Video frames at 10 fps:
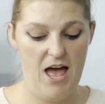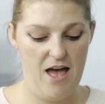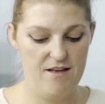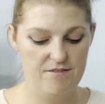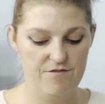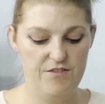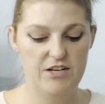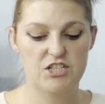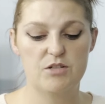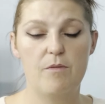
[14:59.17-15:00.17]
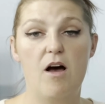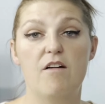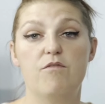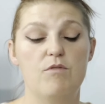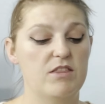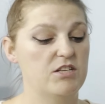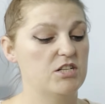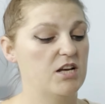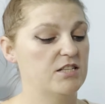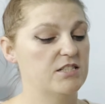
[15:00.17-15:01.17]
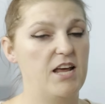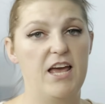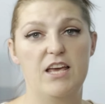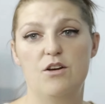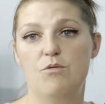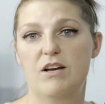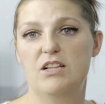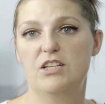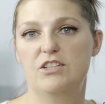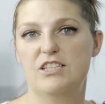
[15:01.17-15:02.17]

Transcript: I finished them off with just a quick little